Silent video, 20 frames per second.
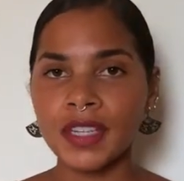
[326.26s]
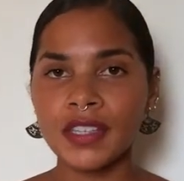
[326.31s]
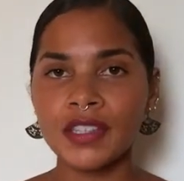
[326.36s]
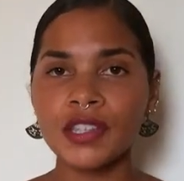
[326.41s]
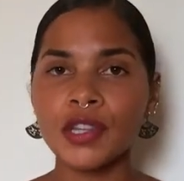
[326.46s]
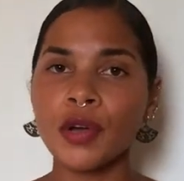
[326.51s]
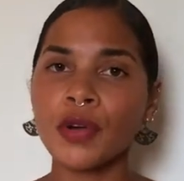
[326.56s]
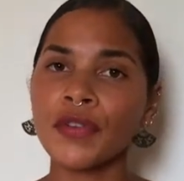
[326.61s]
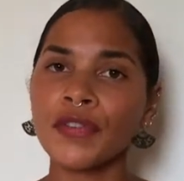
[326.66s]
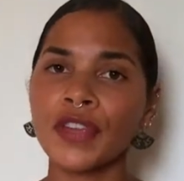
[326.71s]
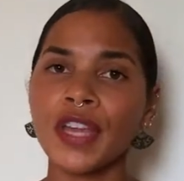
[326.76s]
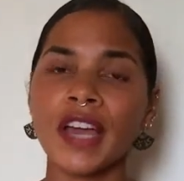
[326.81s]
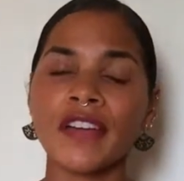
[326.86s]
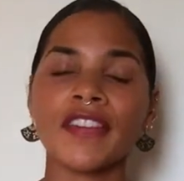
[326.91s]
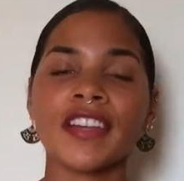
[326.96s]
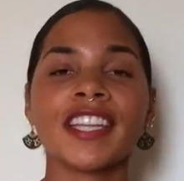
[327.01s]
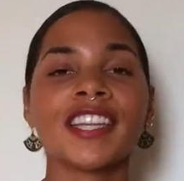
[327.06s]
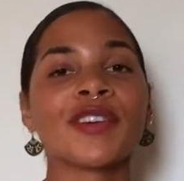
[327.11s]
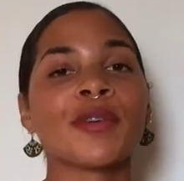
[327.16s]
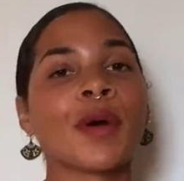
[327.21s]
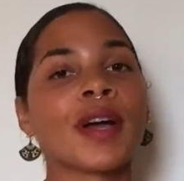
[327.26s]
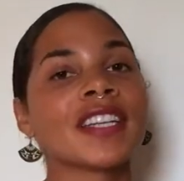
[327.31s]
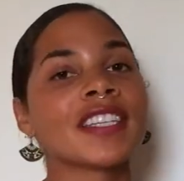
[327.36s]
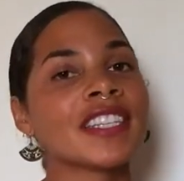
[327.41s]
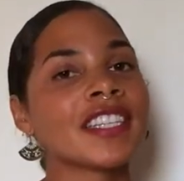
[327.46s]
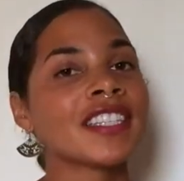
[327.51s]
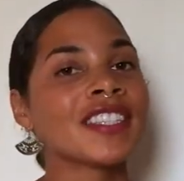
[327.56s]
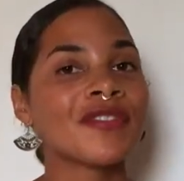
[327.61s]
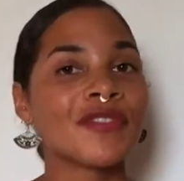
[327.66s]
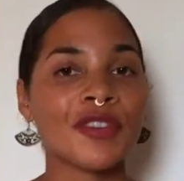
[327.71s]
So if you have any
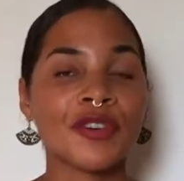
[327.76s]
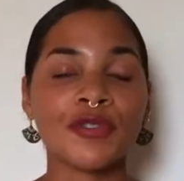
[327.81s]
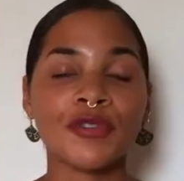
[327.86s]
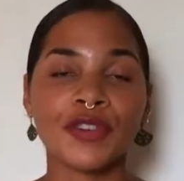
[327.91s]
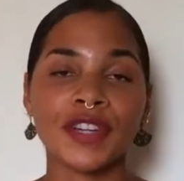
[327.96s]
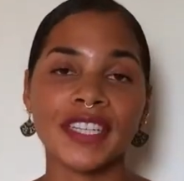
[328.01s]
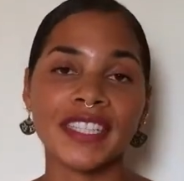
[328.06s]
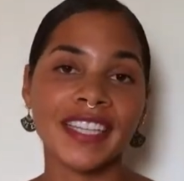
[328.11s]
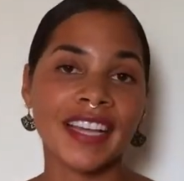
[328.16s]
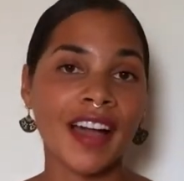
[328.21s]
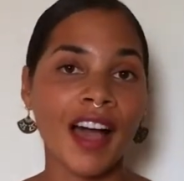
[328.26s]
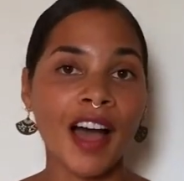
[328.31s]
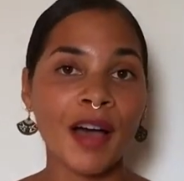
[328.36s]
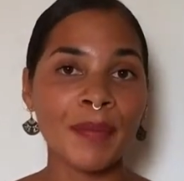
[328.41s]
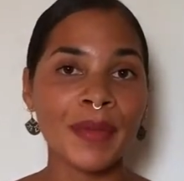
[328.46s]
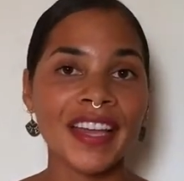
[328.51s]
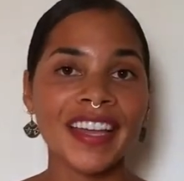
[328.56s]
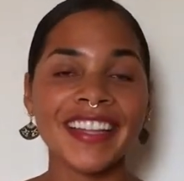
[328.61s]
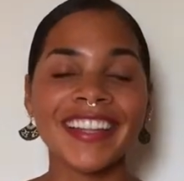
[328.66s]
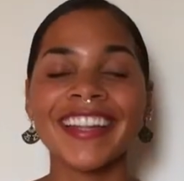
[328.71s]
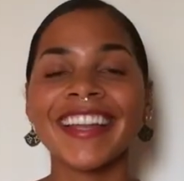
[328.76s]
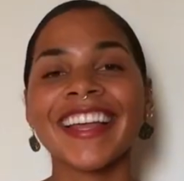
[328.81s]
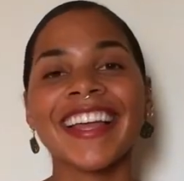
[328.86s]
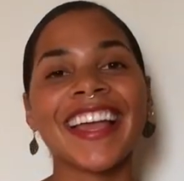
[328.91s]
questions, feel free to comment.